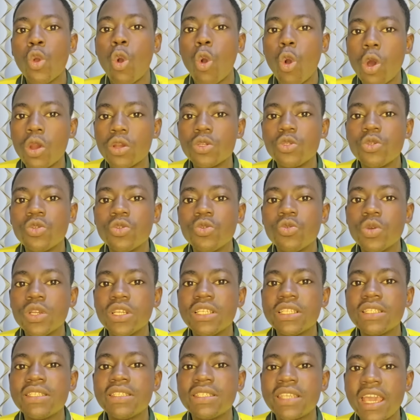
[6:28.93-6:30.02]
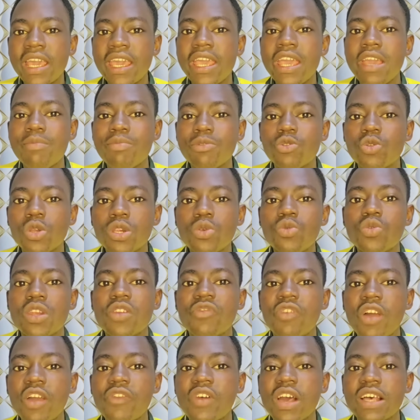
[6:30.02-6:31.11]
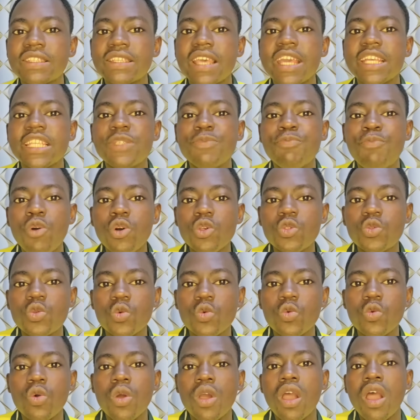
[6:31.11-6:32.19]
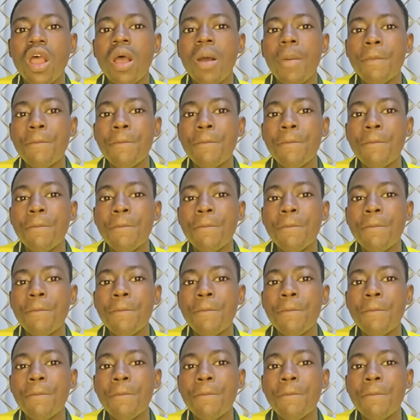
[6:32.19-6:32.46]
on 22nd April 2025 has exposed to